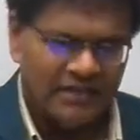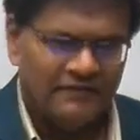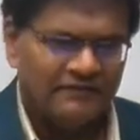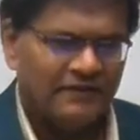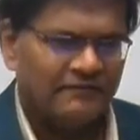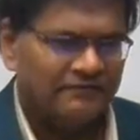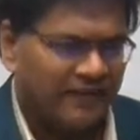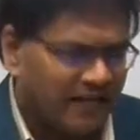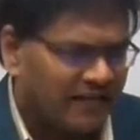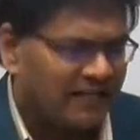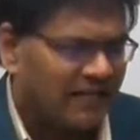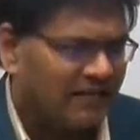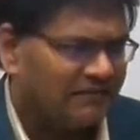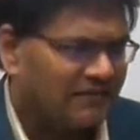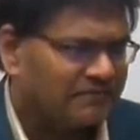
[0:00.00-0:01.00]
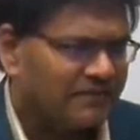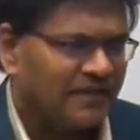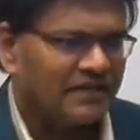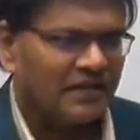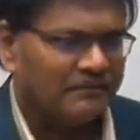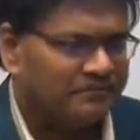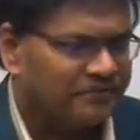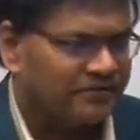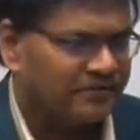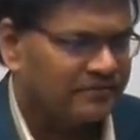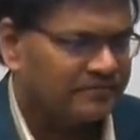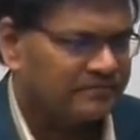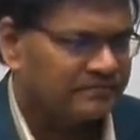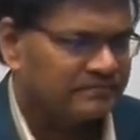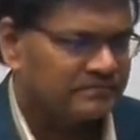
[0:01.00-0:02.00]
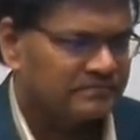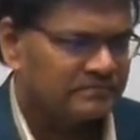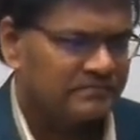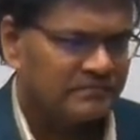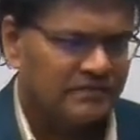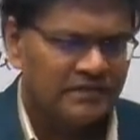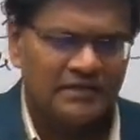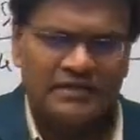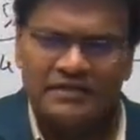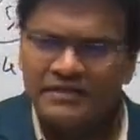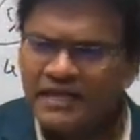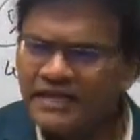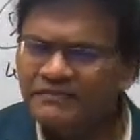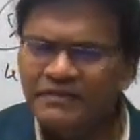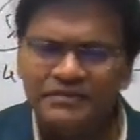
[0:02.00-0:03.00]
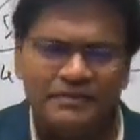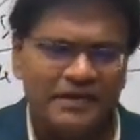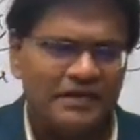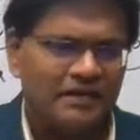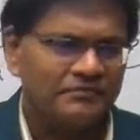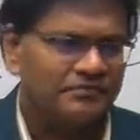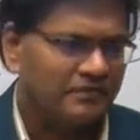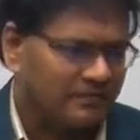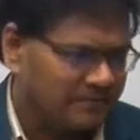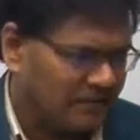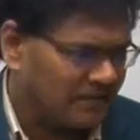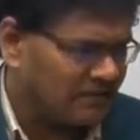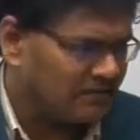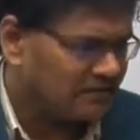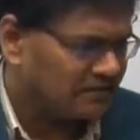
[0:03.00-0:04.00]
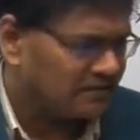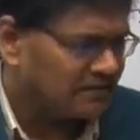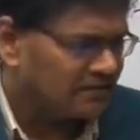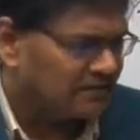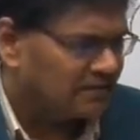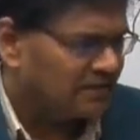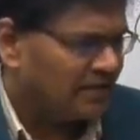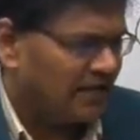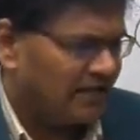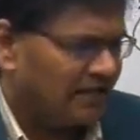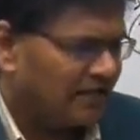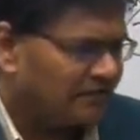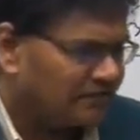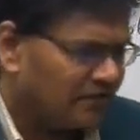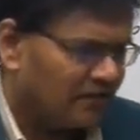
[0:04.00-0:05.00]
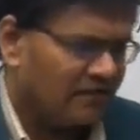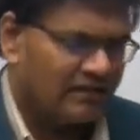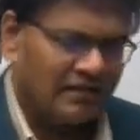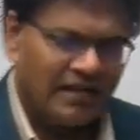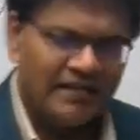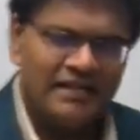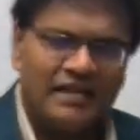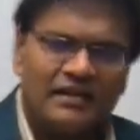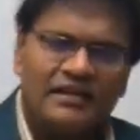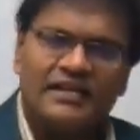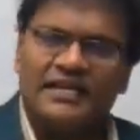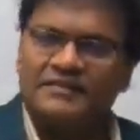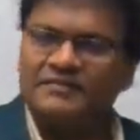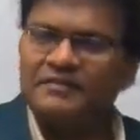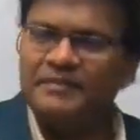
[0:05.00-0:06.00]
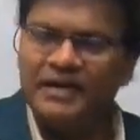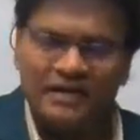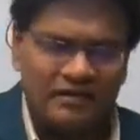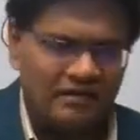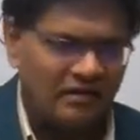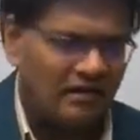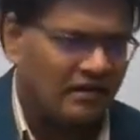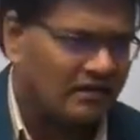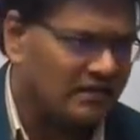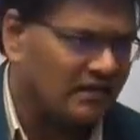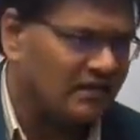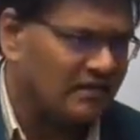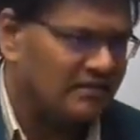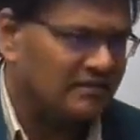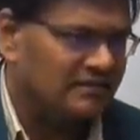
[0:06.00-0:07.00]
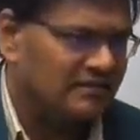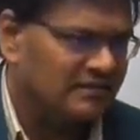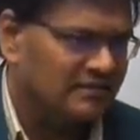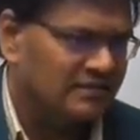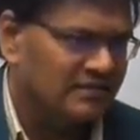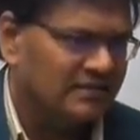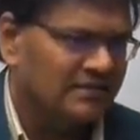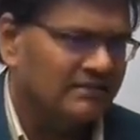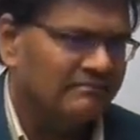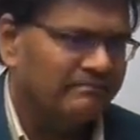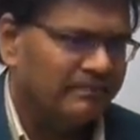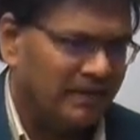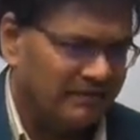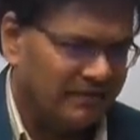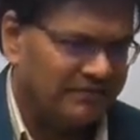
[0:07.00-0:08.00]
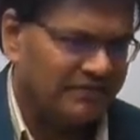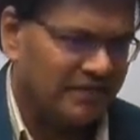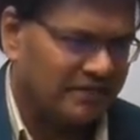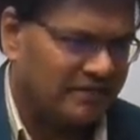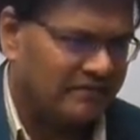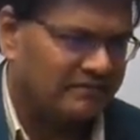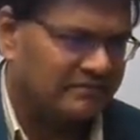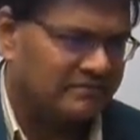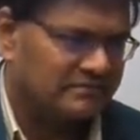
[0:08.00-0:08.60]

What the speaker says: from where the investment comes? The investment comes from the either the government or the private sector.